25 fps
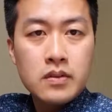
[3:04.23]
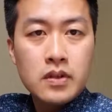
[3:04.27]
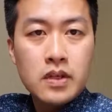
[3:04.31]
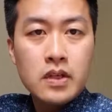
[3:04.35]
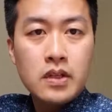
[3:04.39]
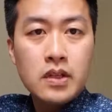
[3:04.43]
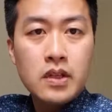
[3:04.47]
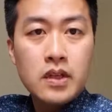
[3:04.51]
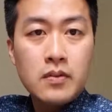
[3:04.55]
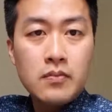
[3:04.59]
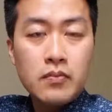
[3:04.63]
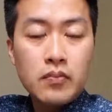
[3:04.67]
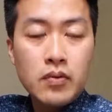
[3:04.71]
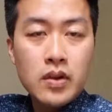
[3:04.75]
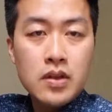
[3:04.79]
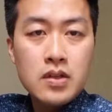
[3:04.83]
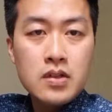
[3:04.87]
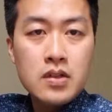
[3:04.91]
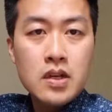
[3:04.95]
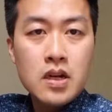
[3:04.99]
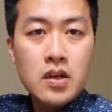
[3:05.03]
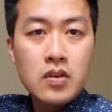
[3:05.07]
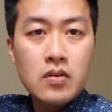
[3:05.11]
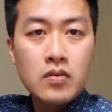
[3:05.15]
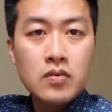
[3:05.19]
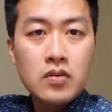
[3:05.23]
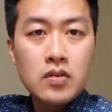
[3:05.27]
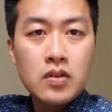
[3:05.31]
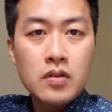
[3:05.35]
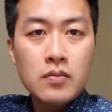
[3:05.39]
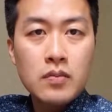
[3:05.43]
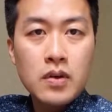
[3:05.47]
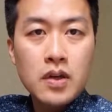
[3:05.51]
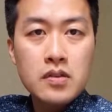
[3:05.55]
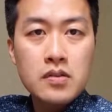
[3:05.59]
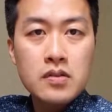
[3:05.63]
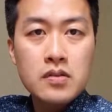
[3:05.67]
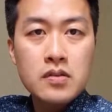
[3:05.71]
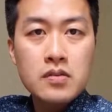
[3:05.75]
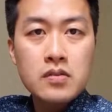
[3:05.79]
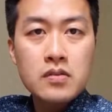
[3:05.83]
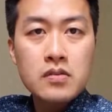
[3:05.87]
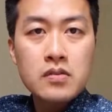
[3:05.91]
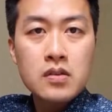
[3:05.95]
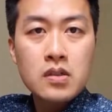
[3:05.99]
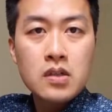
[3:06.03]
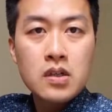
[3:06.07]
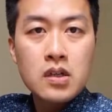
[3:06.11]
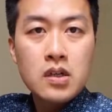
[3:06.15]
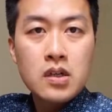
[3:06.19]
and then press down onto the
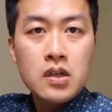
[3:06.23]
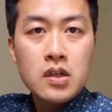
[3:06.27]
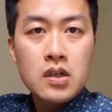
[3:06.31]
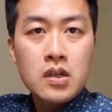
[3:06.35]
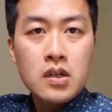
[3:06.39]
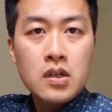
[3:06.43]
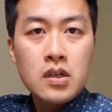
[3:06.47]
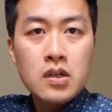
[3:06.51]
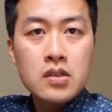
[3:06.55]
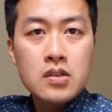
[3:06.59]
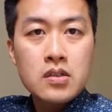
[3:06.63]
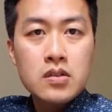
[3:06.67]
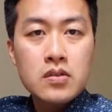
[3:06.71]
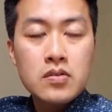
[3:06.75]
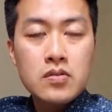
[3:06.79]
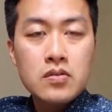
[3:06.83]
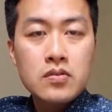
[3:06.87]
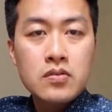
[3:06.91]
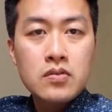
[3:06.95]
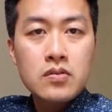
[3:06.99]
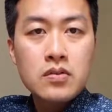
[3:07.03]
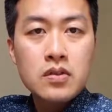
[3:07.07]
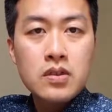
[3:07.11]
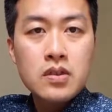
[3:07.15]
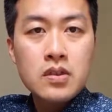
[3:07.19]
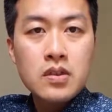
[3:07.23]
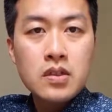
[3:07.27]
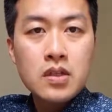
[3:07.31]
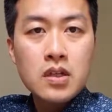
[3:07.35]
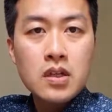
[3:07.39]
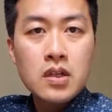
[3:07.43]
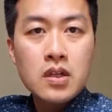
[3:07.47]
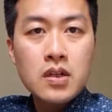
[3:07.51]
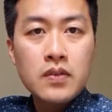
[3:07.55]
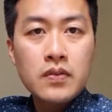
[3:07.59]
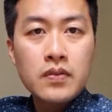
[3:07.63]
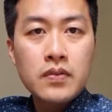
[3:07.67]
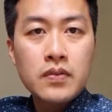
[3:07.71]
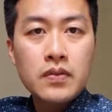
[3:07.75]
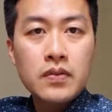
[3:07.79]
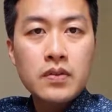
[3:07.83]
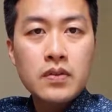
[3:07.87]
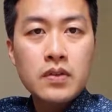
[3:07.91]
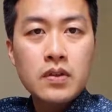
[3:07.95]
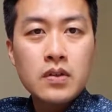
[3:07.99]
muscle and just do this kind of